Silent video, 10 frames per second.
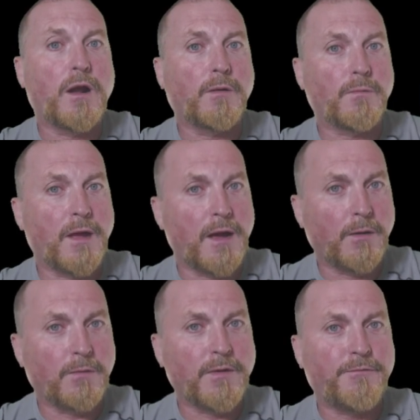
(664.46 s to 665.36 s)

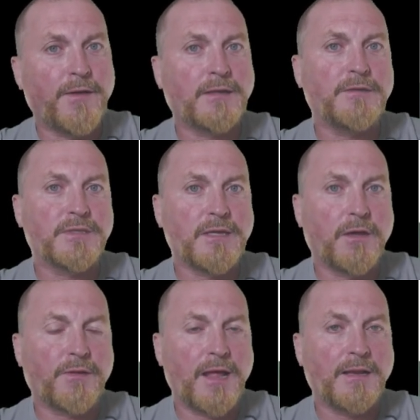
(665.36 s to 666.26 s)
how effective is
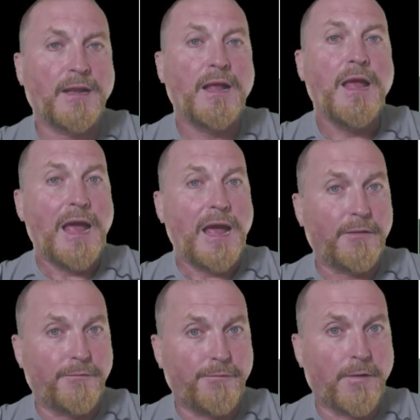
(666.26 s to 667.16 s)
Health Canada
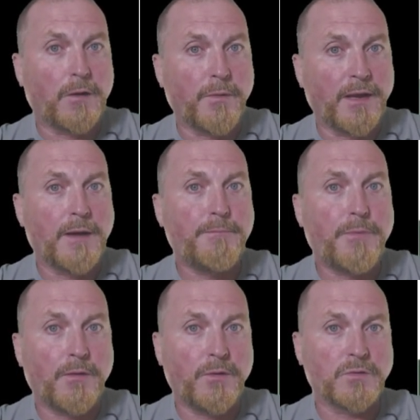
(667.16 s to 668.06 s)
at following
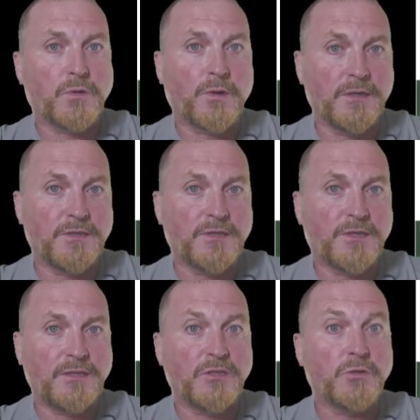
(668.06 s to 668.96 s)
up on those
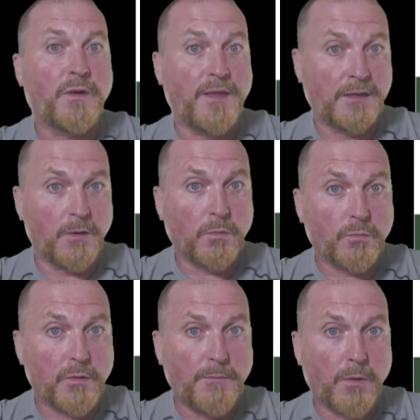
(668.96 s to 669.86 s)
organizations when they
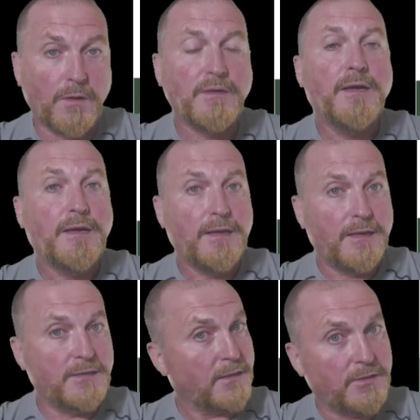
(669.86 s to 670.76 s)
don't report
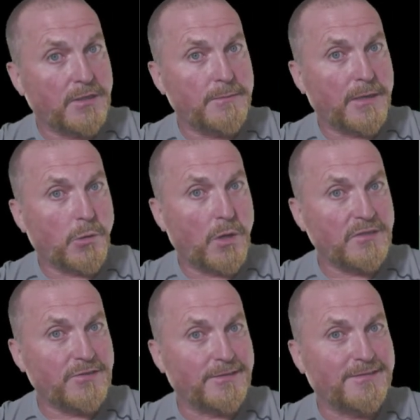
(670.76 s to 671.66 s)
is a legitimate
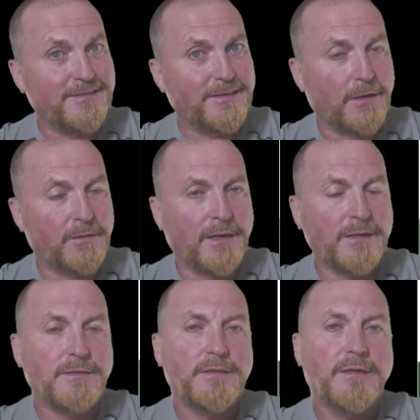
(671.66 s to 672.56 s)
question, all right?